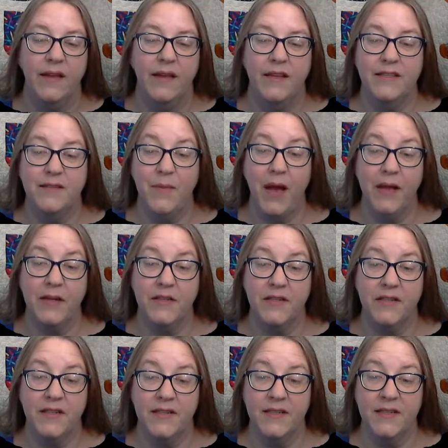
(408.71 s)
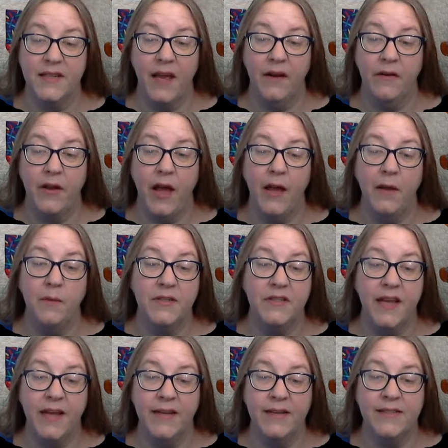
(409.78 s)
His Majesty desired I would
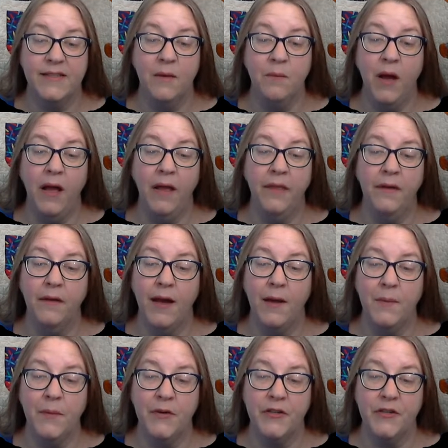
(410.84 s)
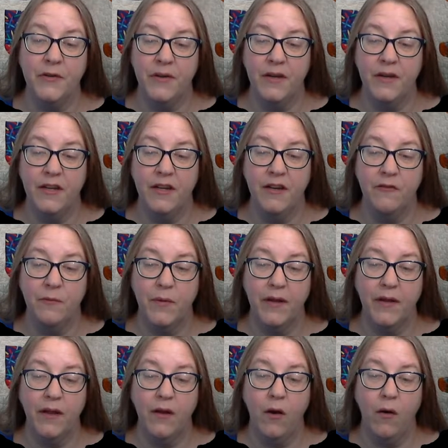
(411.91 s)
take some other opportunity of
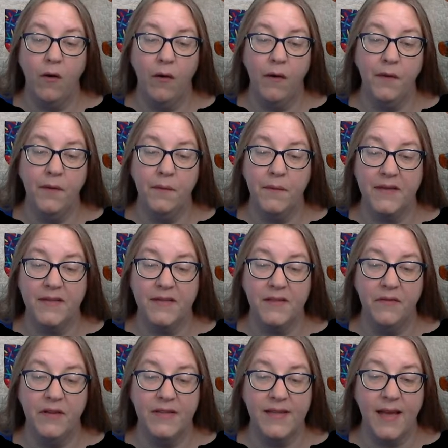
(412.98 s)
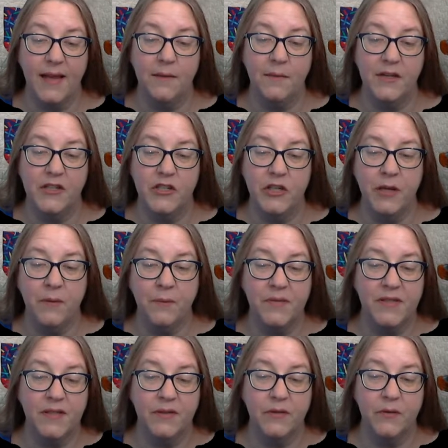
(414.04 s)
bringing all the rest of his enemy's
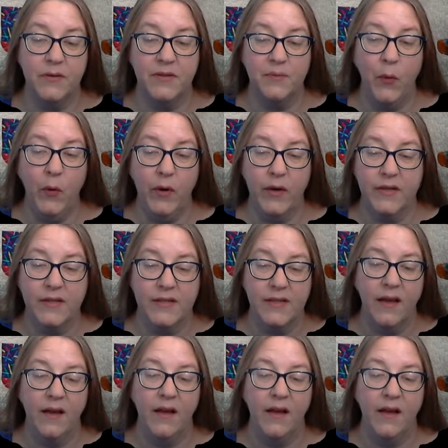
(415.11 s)
ships into his ports.